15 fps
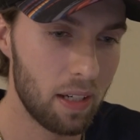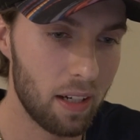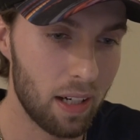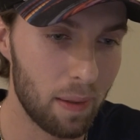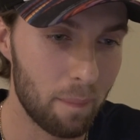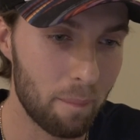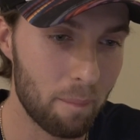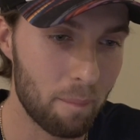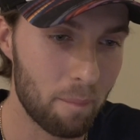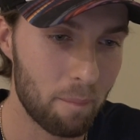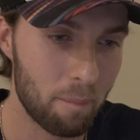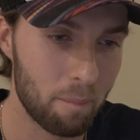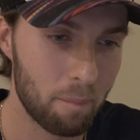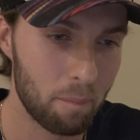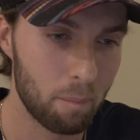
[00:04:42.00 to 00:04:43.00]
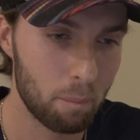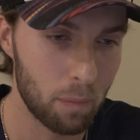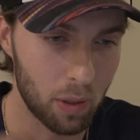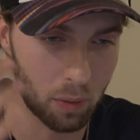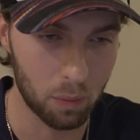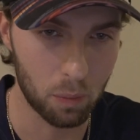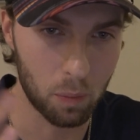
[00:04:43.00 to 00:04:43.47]

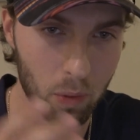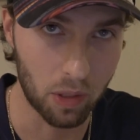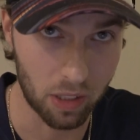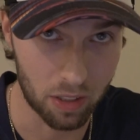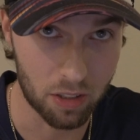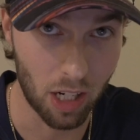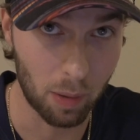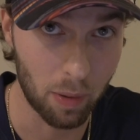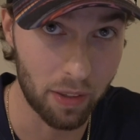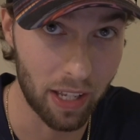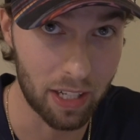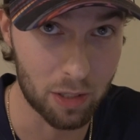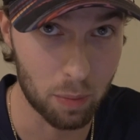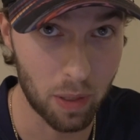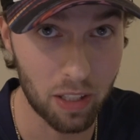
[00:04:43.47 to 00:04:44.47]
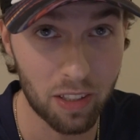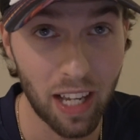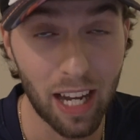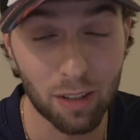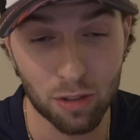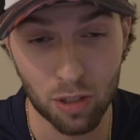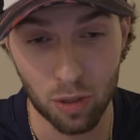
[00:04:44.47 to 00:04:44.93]
But we're going to talk about that as well,
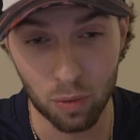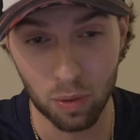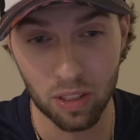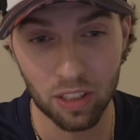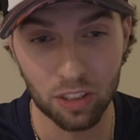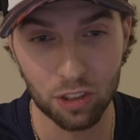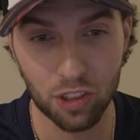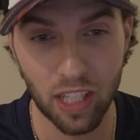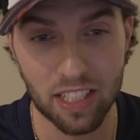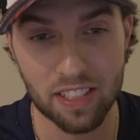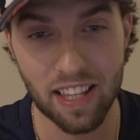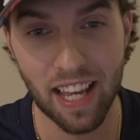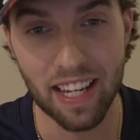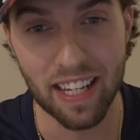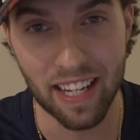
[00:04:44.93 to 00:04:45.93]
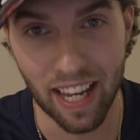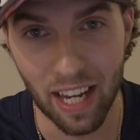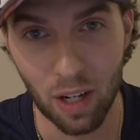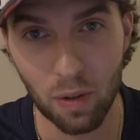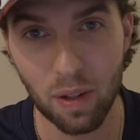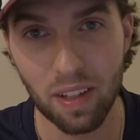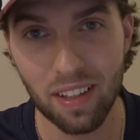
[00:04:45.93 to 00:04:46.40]
how to change that
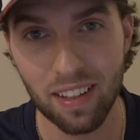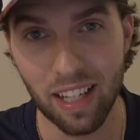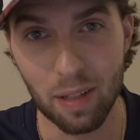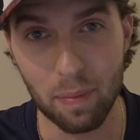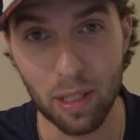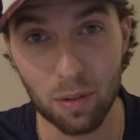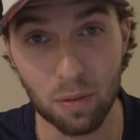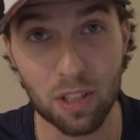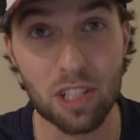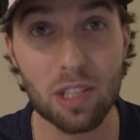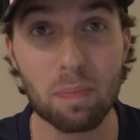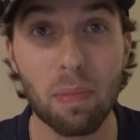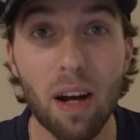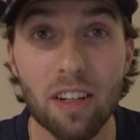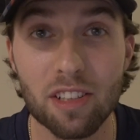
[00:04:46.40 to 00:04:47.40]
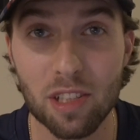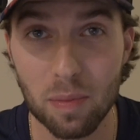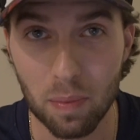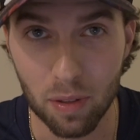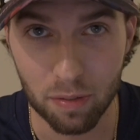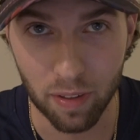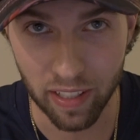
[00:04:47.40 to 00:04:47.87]
now and make
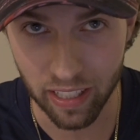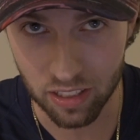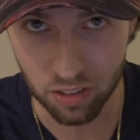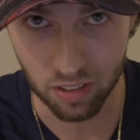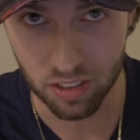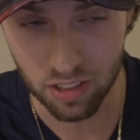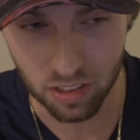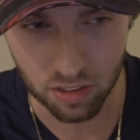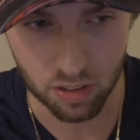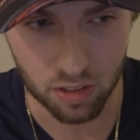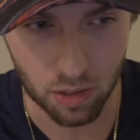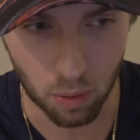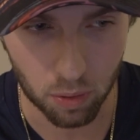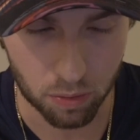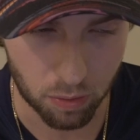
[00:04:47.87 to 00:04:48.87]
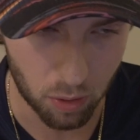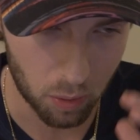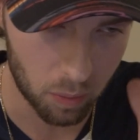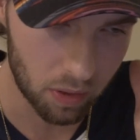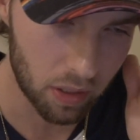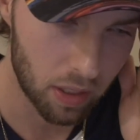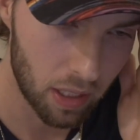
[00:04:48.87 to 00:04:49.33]
responsible financial decisions going
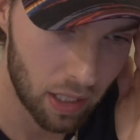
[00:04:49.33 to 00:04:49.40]
forward.